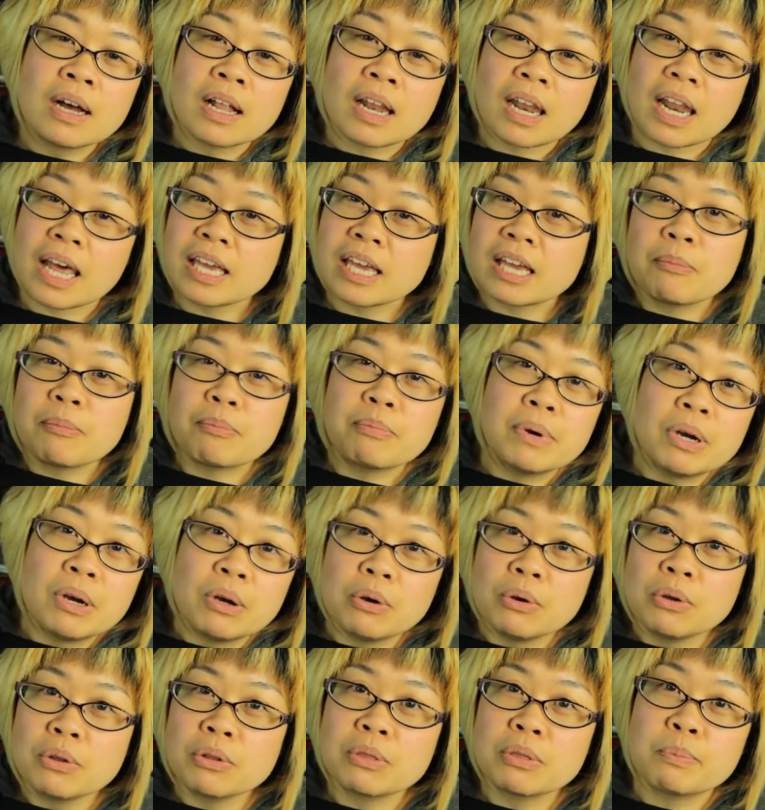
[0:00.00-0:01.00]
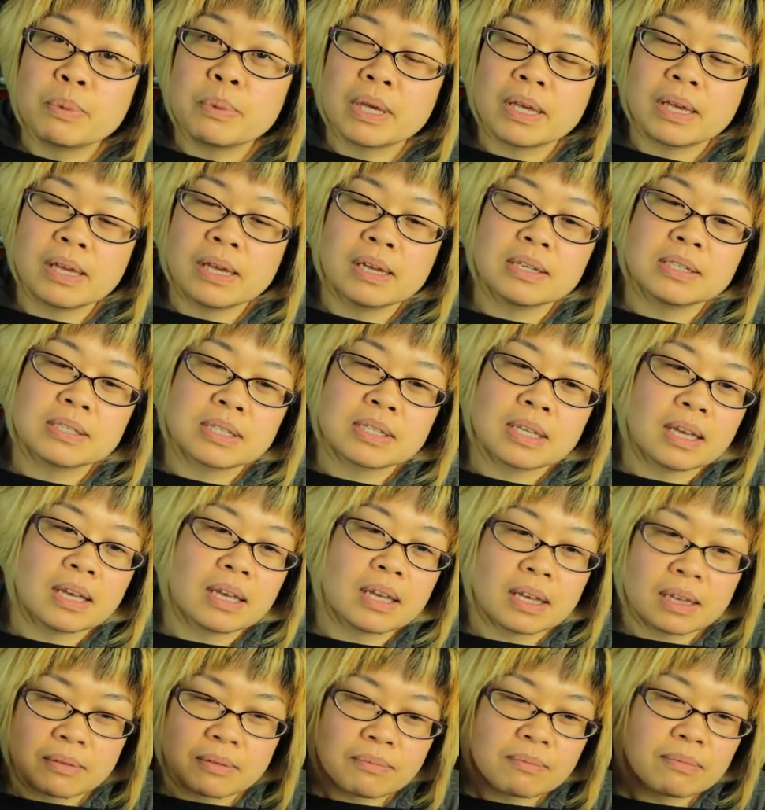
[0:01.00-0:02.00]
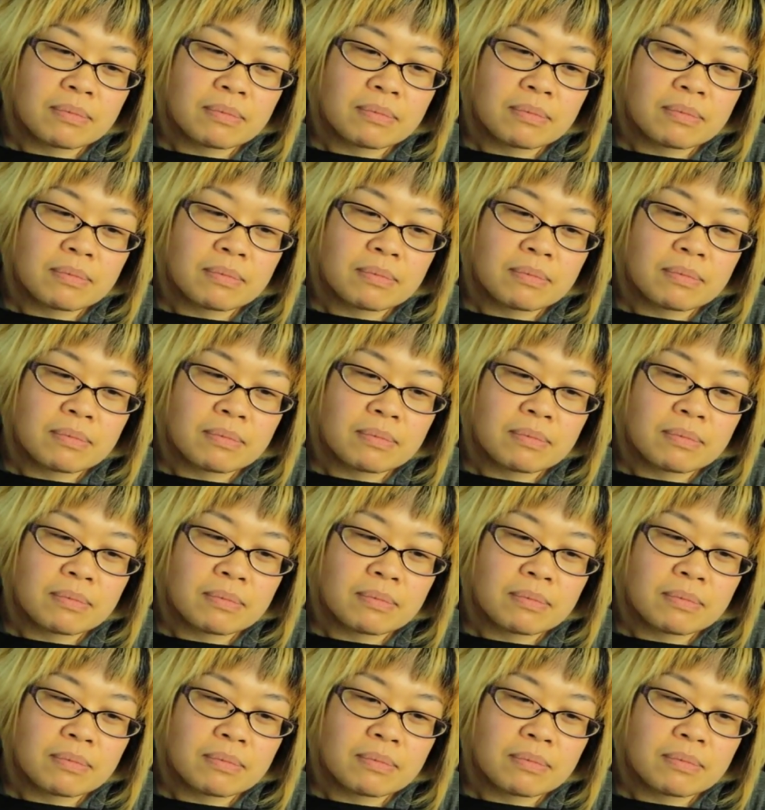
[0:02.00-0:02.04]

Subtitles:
like a booth, because like,